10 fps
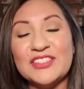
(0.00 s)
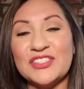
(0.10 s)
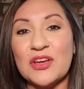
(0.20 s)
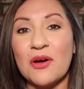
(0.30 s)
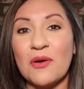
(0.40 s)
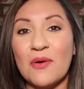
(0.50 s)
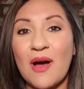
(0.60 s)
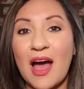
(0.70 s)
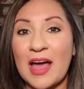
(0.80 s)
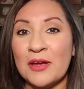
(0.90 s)
So
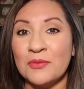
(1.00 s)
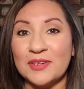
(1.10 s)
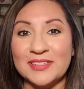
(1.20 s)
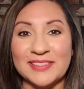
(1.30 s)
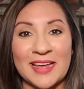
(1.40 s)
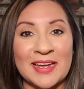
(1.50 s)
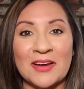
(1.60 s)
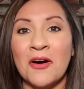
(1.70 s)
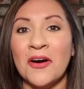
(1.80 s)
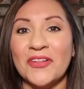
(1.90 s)
I was like
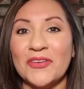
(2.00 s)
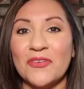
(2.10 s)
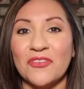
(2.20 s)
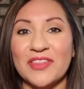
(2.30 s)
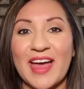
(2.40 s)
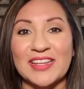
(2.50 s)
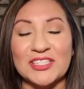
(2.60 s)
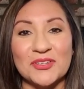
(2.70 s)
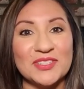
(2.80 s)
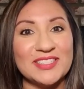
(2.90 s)
all over that.
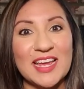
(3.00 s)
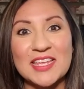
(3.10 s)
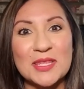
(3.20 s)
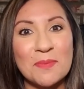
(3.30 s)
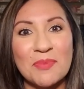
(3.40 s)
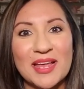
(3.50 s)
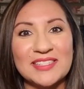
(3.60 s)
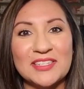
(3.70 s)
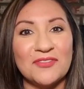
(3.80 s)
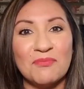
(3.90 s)
So it's like the
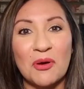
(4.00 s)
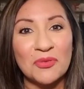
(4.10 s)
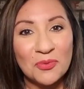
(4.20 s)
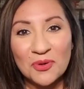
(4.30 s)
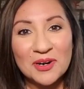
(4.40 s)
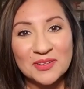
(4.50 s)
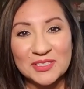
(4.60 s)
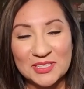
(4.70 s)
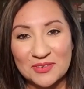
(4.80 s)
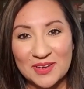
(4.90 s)
best of both
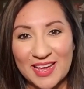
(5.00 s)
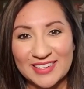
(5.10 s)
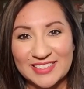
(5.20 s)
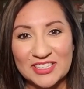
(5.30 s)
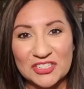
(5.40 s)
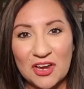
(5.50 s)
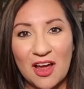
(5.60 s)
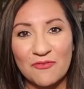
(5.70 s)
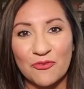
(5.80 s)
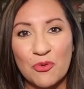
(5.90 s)
worlds. You get to
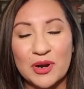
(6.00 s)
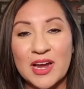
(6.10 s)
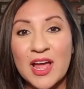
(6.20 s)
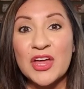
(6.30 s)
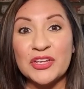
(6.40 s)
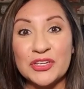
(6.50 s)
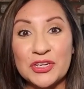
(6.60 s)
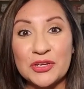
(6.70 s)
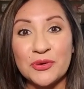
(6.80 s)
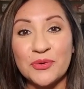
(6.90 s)
shop for
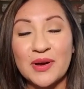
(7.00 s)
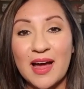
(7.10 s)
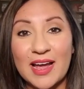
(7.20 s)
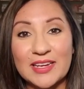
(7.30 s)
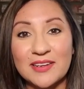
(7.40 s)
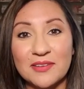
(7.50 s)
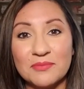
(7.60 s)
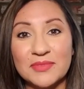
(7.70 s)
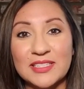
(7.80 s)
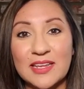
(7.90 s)
new
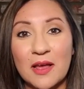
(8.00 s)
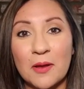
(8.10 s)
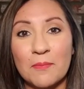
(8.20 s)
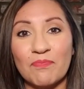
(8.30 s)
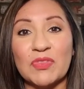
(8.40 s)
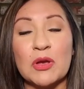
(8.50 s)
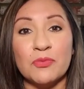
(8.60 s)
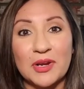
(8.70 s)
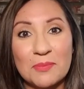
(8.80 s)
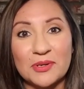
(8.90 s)
items,
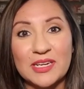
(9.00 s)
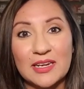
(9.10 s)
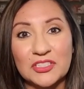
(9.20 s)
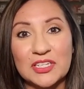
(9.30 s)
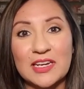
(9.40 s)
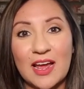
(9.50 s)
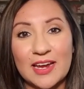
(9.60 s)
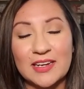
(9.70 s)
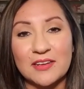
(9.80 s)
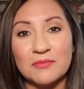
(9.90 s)
reproduction
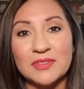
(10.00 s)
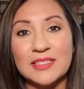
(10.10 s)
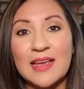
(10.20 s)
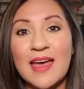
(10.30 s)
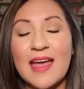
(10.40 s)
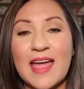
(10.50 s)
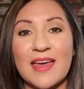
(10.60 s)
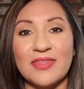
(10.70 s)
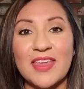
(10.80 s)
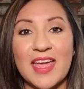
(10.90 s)
items,
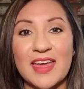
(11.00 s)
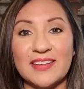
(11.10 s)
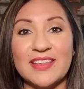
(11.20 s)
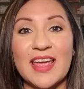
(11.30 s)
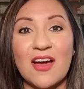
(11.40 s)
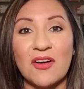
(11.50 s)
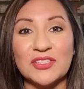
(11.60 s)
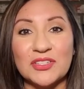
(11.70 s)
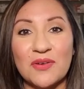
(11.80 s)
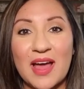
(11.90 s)
and then they
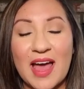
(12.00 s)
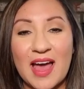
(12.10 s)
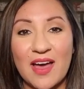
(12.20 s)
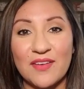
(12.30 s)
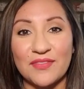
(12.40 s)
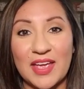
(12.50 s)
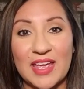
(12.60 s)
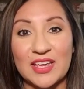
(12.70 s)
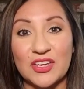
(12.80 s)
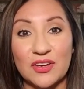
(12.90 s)
also have
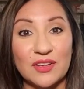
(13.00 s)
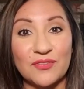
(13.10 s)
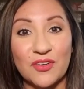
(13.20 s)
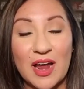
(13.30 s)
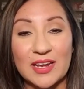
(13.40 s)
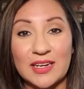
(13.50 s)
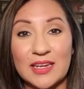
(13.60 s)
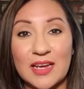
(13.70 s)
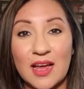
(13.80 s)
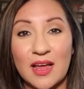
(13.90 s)
a good
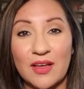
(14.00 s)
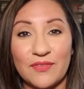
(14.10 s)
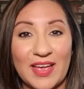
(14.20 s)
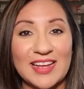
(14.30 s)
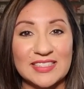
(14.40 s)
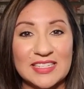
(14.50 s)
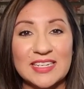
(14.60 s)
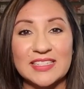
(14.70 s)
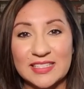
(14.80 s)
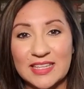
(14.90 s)
variety of
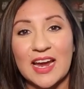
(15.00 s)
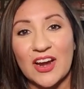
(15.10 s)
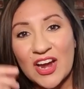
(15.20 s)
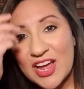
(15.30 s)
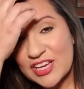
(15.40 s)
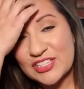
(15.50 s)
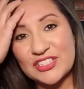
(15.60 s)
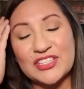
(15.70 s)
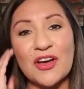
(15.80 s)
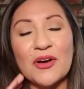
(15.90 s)
antiques there.
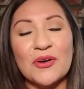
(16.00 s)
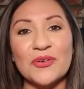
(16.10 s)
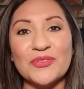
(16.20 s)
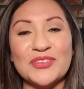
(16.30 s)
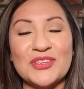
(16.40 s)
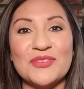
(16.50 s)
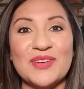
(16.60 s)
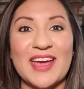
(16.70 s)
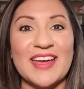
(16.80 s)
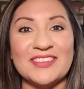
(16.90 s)
So you
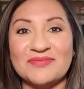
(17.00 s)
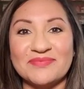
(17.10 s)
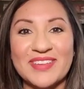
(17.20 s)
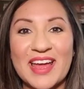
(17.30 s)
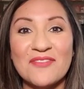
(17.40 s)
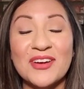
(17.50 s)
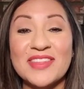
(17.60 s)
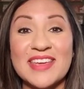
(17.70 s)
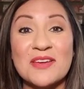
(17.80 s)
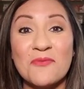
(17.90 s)
get
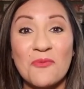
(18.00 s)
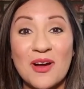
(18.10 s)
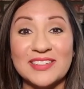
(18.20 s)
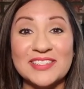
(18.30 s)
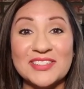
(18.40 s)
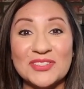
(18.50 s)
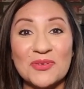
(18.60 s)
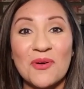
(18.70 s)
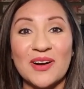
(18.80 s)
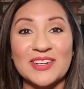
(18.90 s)
everything in one
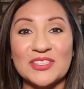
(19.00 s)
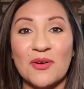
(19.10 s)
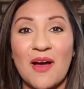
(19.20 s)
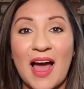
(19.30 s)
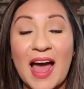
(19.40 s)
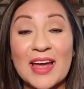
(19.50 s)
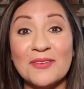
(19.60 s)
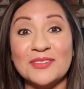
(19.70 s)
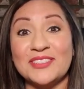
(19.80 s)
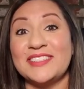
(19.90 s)
store. So I
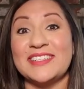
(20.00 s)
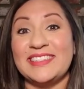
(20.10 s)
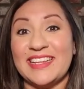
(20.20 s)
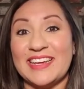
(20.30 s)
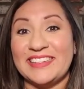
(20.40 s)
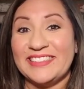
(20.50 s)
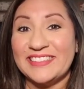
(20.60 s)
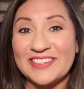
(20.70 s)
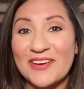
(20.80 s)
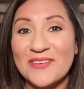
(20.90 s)
was just like
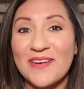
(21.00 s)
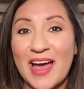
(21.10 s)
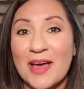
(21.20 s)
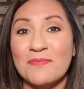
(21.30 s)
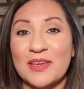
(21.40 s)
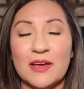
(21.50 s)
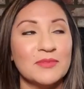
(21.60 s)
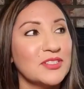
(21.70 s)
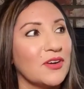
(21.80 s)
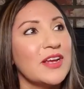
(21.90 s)
so happy. I'm
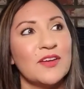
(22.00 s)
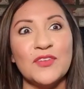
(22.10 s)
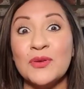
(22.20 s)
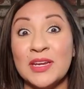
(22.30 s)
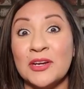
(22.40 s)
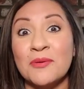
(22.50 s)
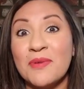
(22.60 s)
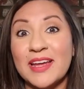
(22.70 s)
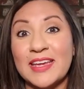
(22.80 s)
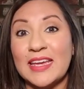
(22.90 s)
sorry if you hear
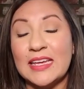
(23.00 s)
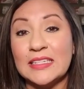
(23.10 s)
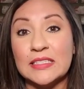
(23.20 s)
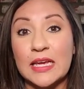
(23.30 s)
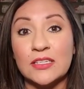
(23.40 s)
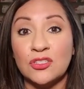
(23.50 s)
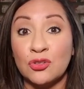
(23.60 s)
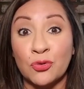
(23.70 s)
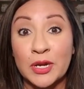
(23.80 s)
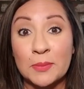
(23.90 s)
my kids like
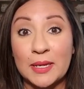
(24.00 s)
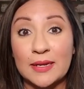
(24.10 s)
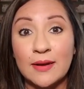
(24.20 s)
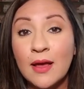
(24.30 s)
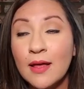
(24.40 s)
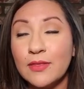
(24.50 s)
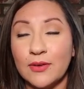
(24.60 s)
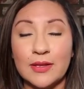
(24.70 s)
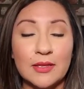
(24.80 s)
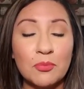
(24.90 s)
screaming. They're
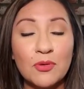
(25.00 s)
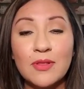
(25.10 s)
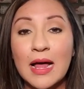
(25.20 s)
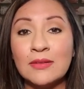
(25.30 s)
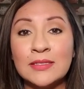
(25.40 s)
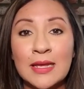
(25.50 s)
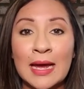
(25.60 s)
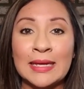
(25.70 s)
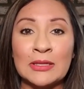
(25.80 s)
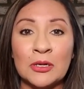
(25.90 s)
in the pool
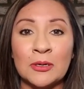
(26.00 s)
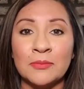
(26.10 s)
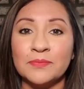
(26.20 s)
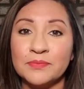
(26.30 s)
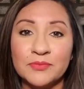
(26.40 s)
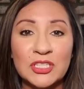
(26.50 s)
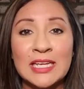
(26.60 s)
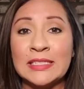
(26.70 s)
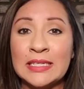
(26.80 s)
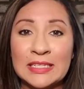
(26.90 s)
outside, they're
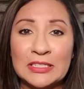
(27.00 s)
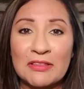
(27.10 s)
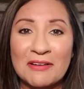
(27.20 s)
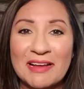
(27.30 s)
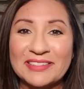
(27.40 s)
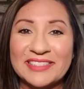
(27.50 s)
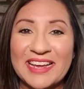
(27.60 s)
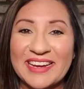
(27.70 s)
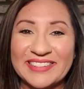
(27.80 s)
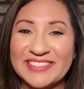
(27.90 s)
chasing each other
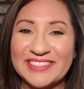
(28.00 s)
outside.